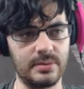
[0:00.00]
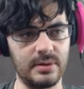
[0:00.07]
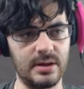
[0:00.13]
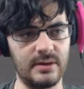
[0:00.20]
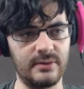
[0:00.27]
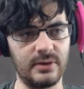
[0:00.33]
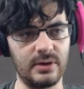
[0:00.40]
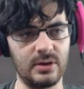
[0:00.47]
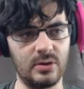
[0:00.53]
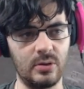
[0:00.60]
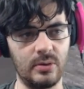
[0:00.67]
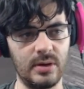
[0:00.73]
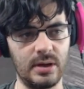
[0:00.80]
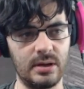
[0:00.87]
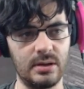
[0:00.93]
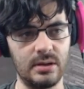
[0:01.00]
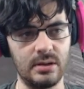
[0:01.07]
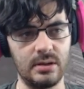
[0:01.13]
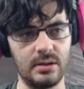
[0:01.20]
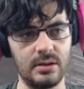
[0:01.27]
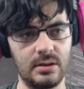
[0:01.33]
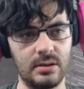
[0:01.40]
pretty freaking cool.
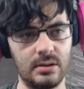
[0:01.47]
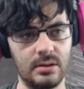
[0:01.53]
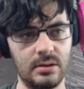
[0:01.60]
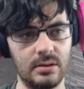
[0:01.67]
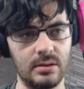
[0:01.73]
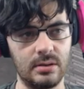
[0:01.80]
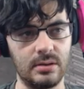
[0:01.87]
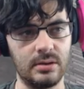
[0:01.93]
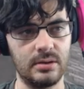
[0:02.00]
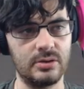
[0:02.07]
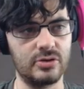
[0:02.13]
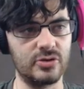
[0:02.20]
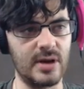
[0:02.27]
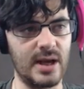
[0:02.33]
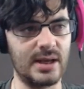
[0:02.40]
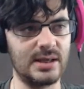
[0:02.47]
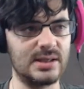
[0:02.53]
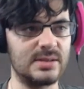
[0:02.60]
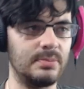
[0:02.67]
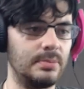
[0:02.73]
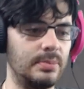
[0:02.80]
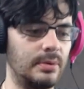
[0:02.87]

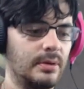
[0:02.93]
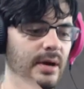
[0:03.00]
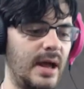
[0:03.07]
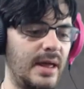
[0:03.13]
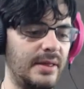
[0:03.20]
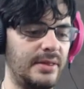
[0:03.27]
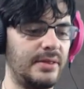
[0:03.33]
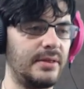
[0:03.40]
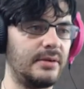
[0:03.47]
Dragon's Breath.